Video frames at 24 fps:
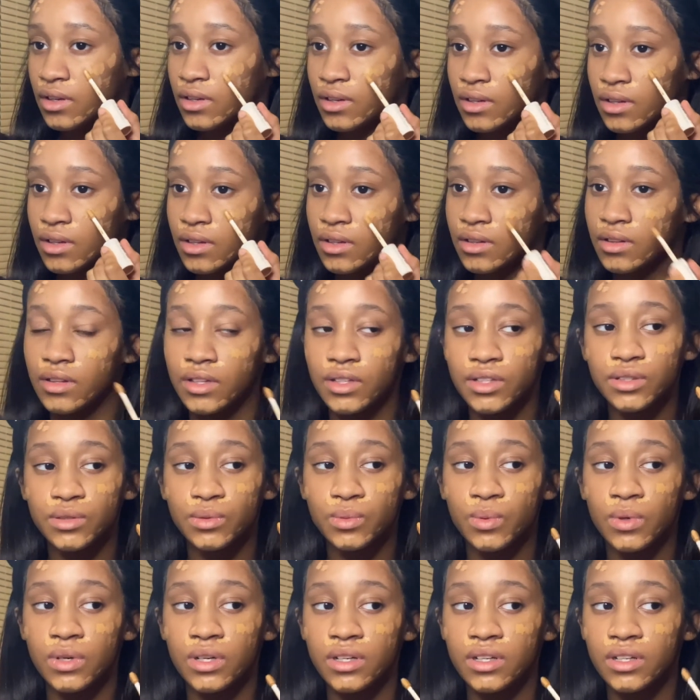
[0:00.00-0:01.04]
And this
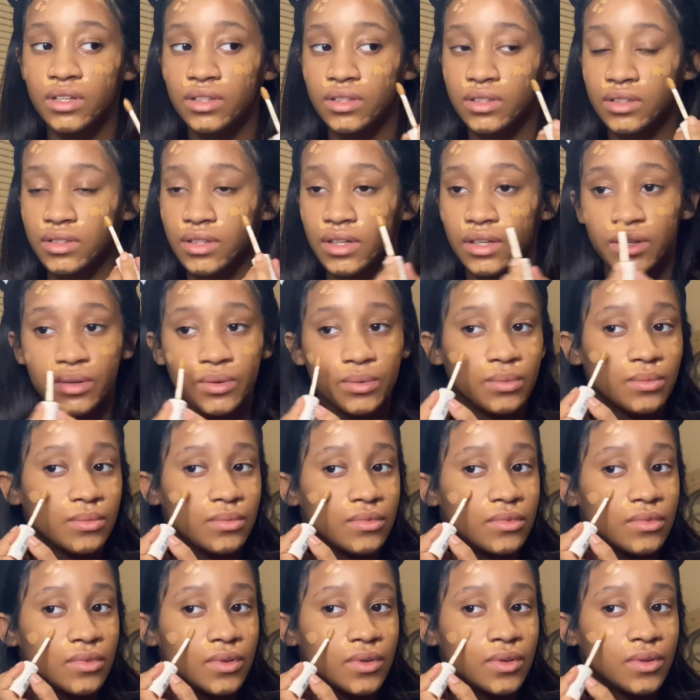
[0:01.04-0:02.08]
one is like,
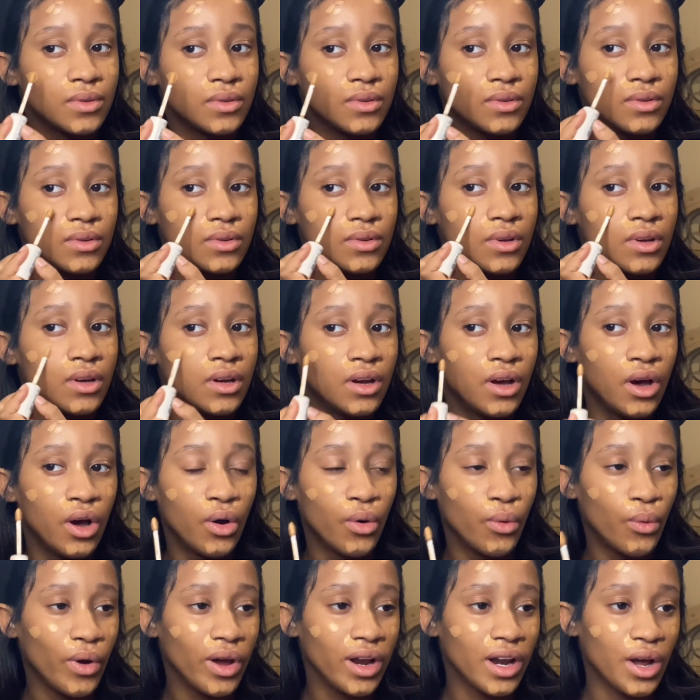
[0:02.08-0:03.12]

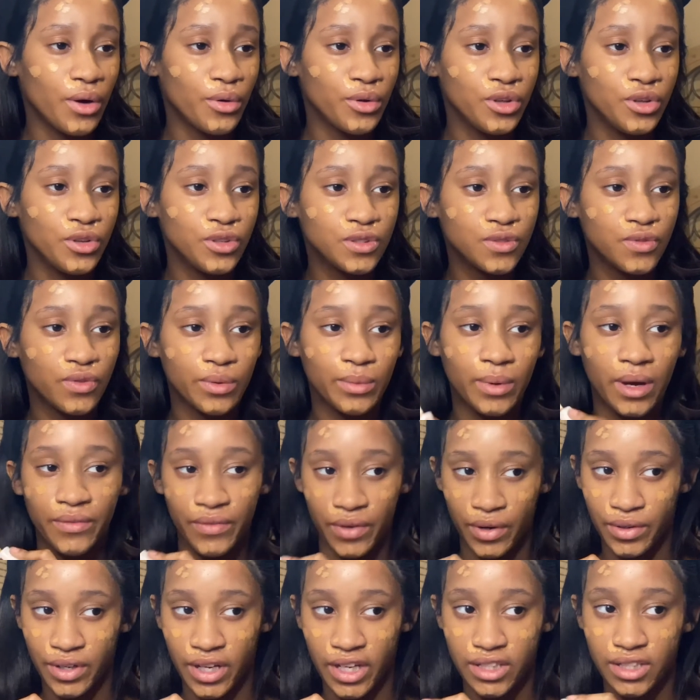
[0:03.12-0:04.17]
what I'll use for my
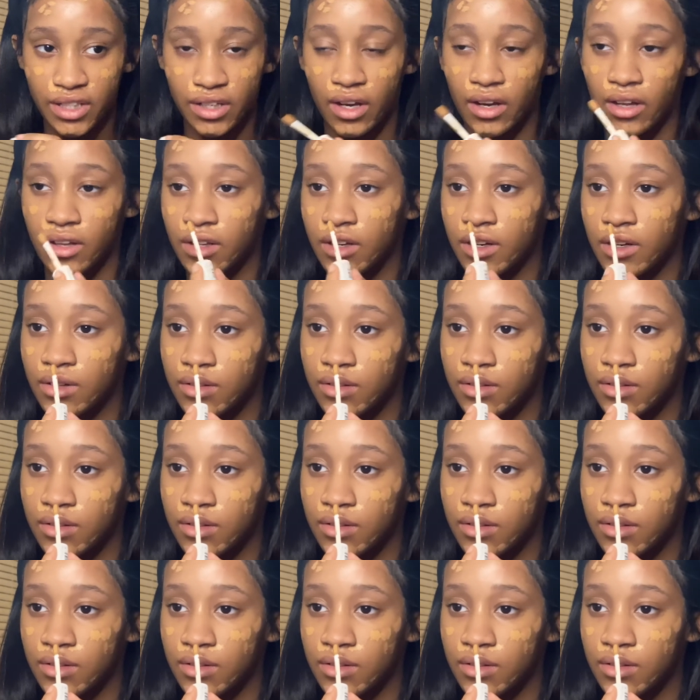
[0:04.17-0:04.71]
foundation color.